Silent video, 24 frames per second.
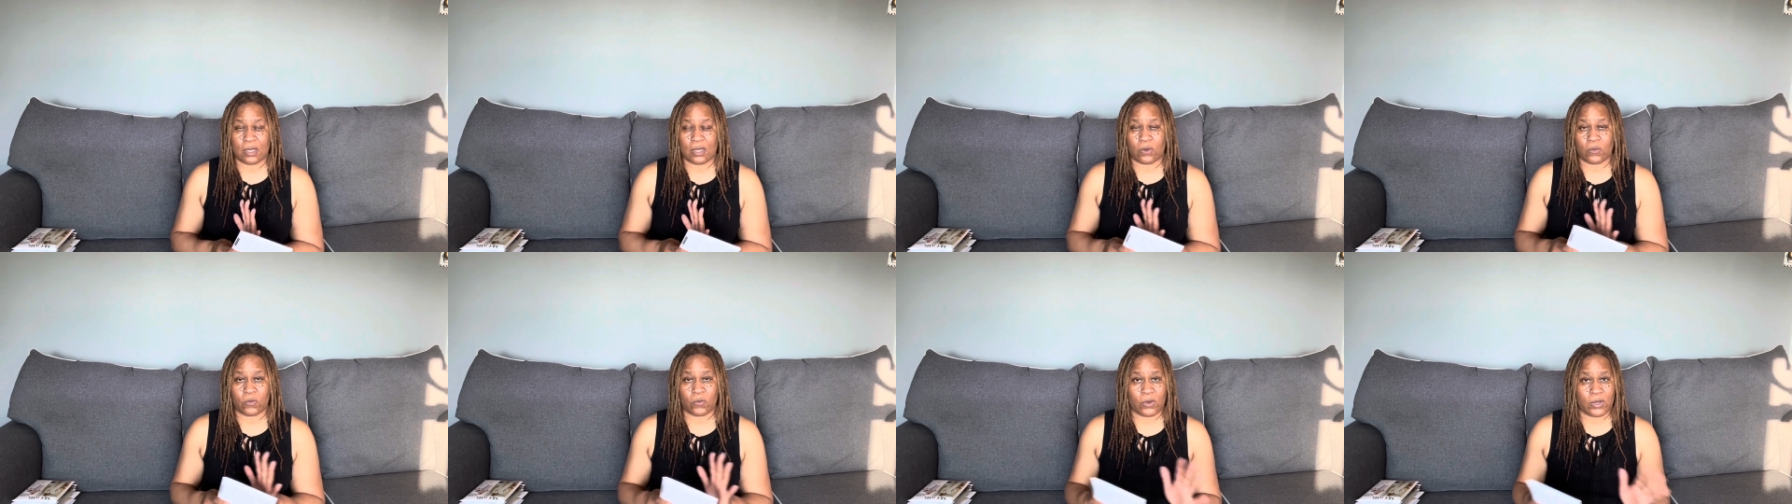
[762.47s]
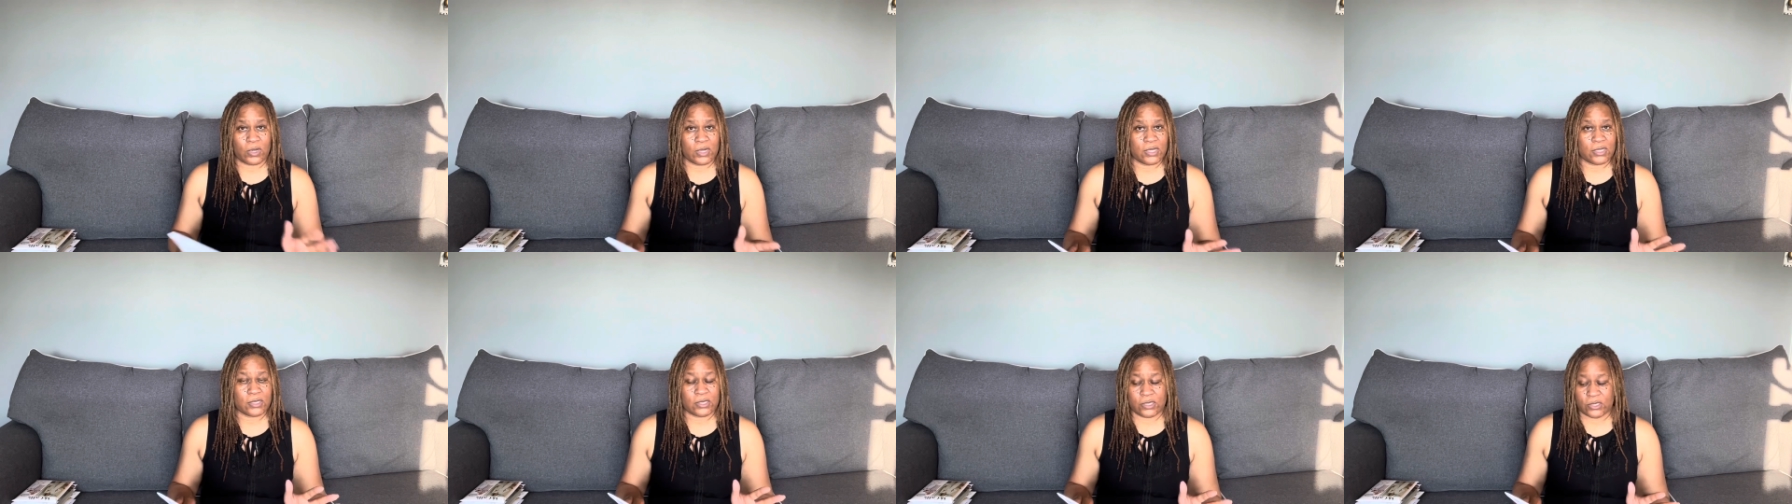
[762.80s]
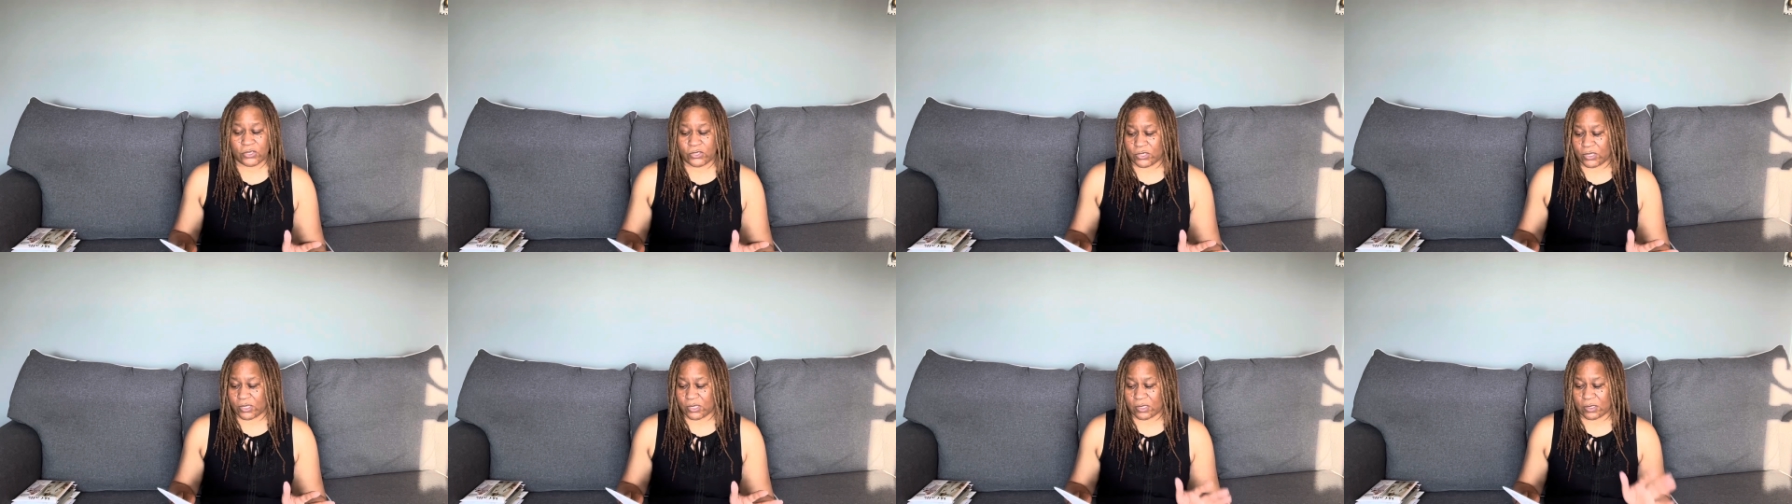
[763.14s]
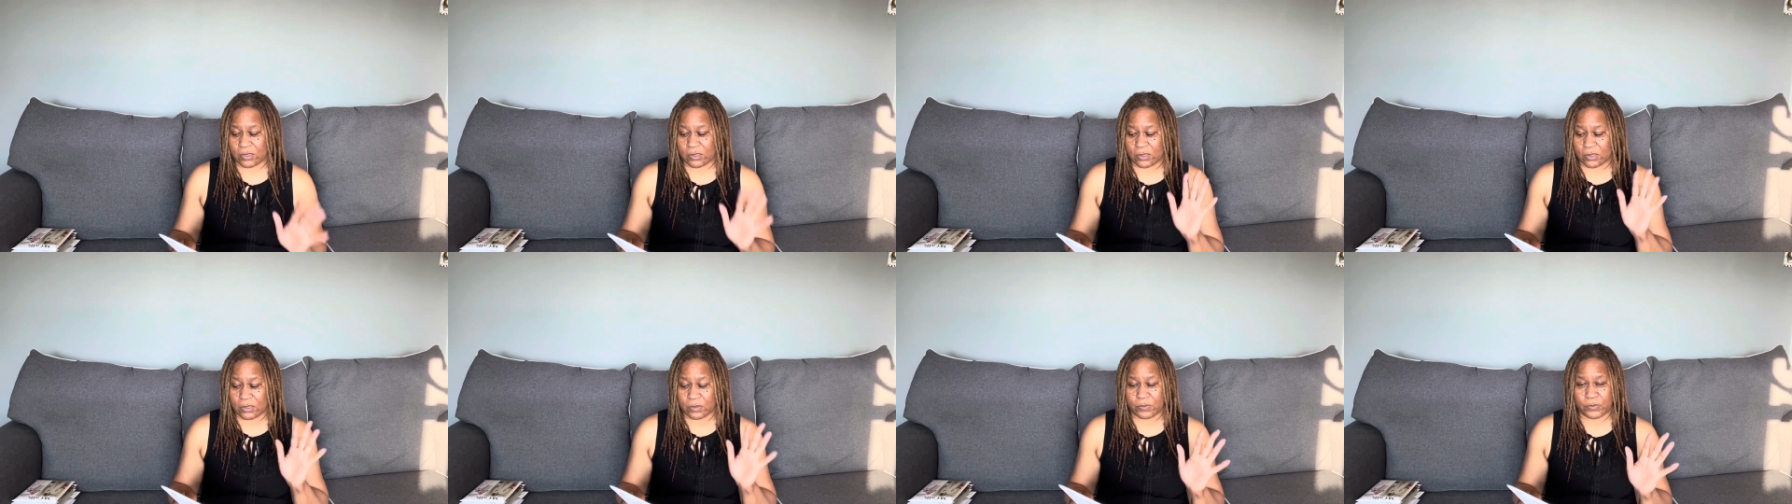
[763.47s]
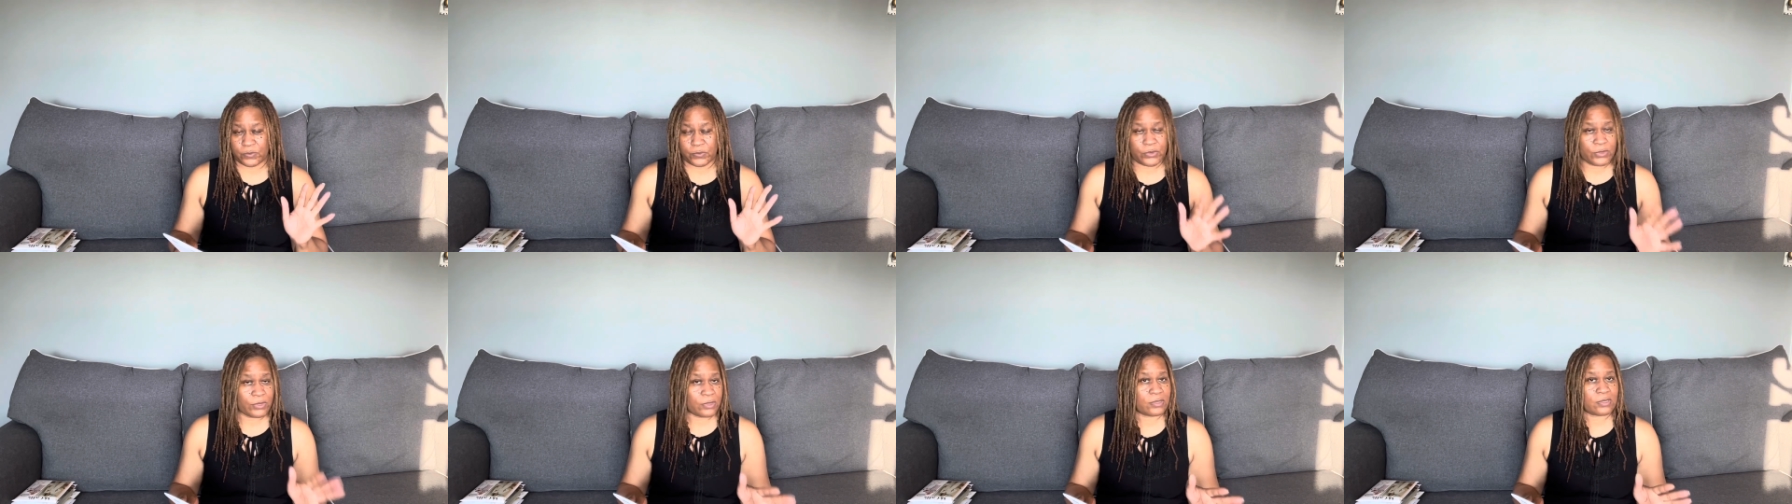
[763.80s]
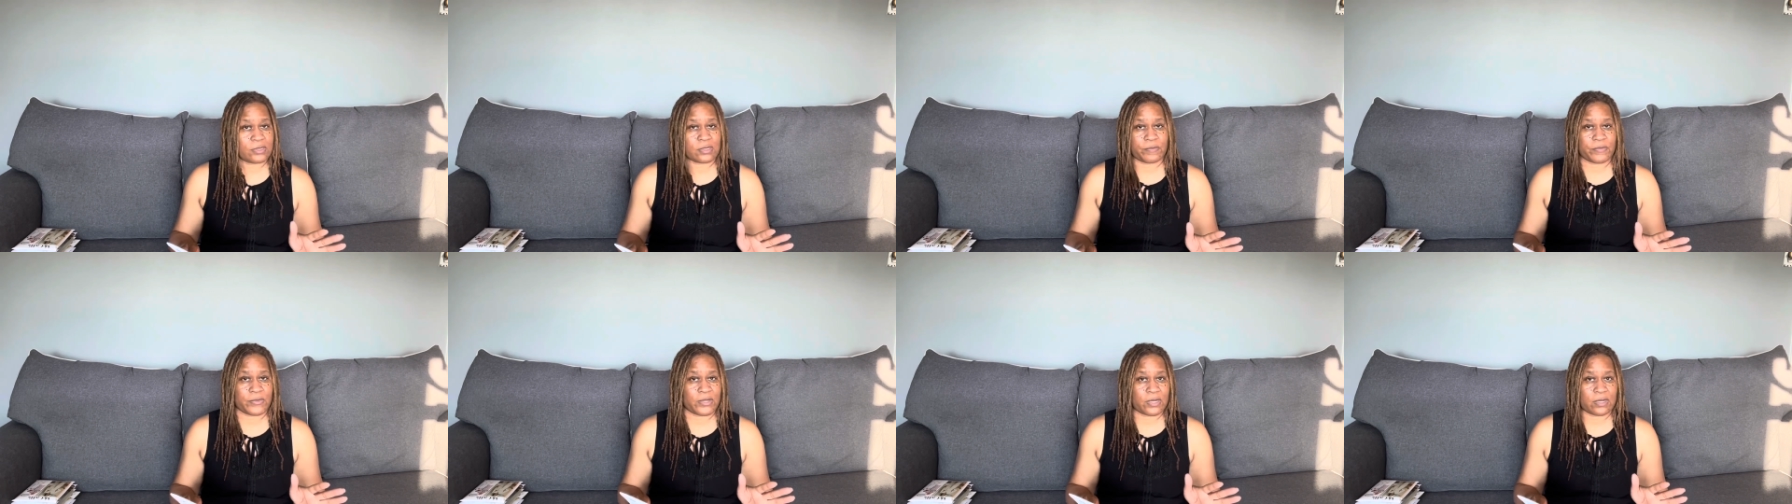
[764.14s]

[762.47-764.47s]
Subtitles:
wanting to just put on something